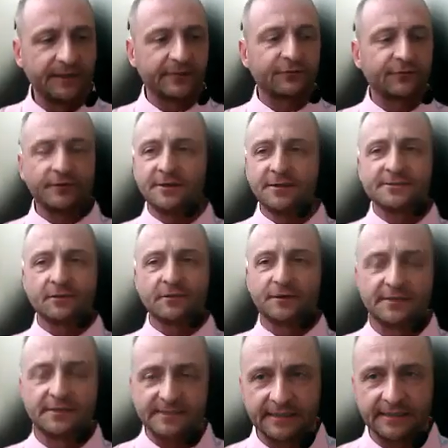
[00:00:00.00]
The attorney is not
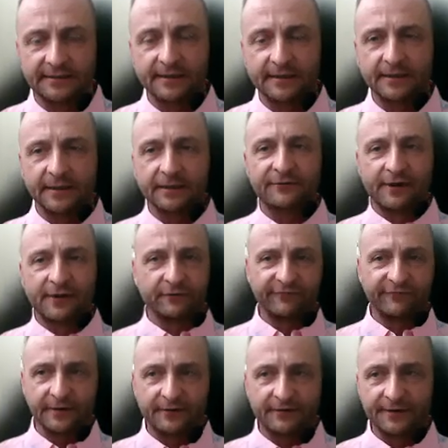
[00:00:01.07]
going to sit there and try
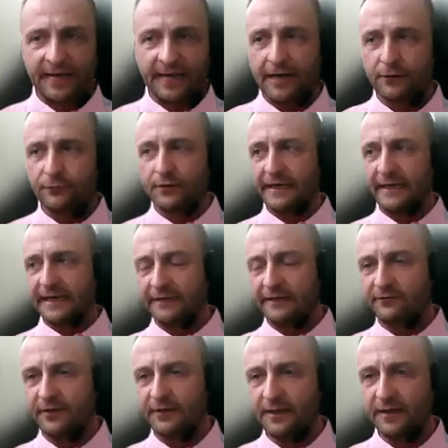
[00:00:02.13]
to figure out how do I
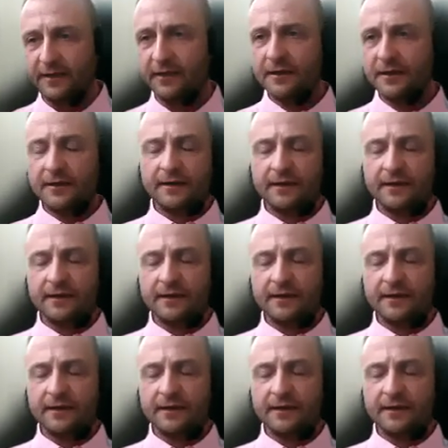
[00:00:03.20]
get the